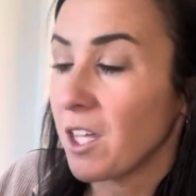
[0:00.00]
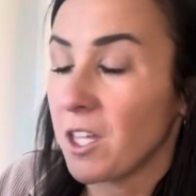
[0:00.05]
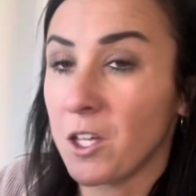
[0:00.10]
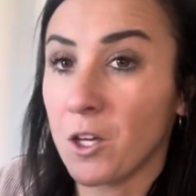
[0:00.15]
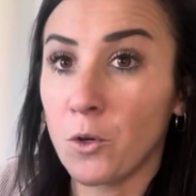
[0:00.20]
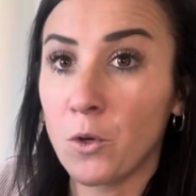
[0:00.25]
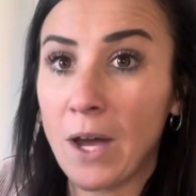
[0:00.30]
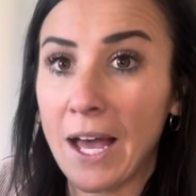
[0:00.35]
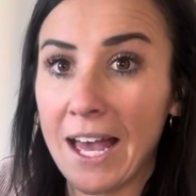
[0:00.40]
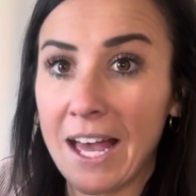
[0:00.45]

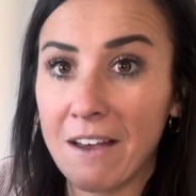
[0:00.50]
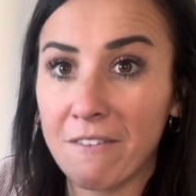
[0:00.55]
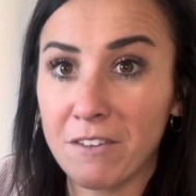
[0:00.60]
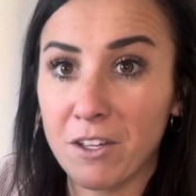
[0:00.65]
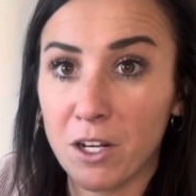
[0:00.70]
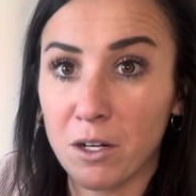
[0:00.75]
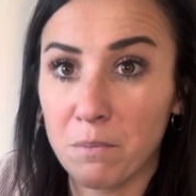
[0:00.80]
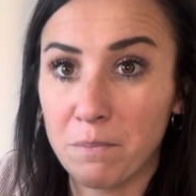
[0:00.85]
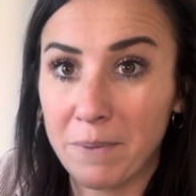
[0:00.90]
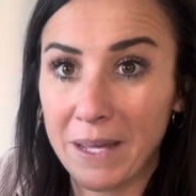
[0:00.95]
You have
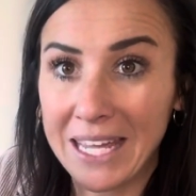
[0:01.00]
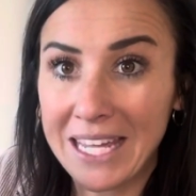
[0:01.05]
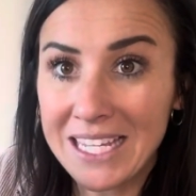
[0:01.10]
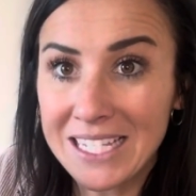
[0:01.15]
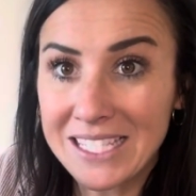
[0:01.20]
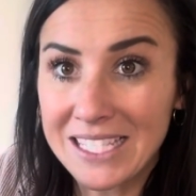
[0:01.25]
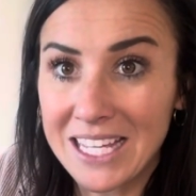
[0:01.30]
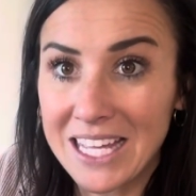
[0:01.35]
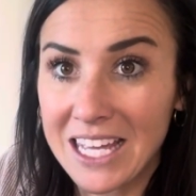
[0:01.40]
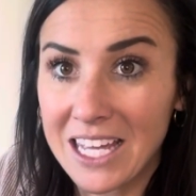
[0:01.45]
your
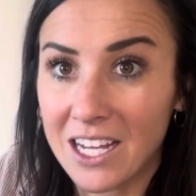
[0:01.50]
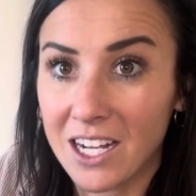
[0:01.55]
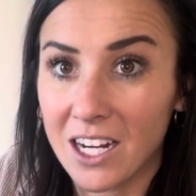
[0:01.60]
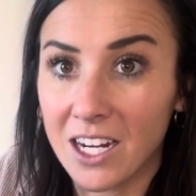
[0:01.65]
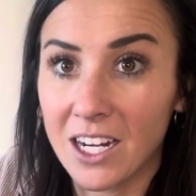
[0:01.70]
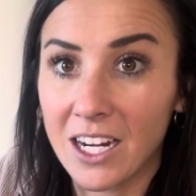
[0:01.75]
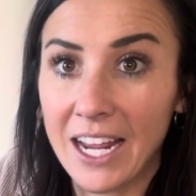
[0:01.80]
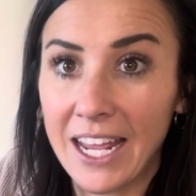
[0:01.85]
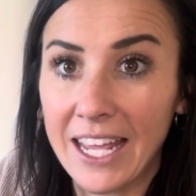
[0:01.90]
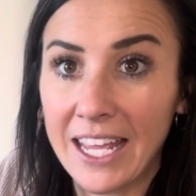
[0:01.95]
base
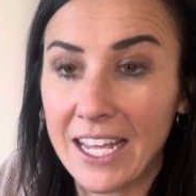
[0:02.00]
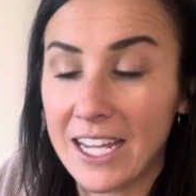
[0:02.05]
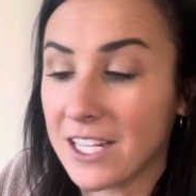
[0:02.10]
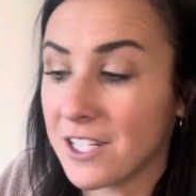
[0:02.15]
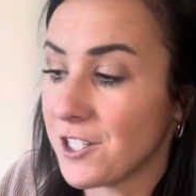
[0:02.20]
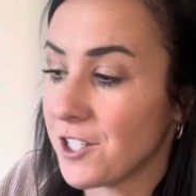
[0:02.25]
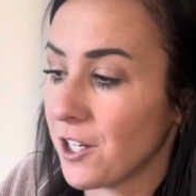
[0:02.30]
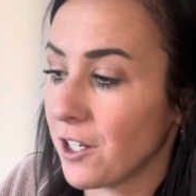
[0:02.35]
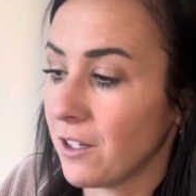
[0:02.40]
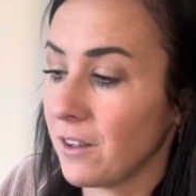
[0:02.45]
here
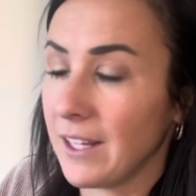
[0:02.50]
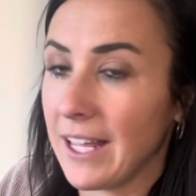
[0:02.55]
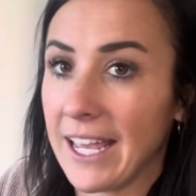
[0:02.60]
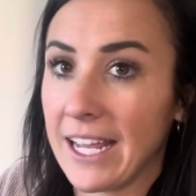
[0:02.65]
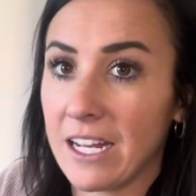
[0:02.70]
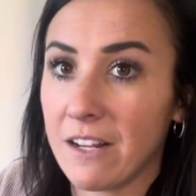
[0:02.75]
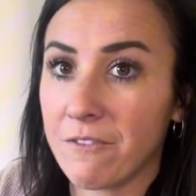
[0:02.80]
and your lid.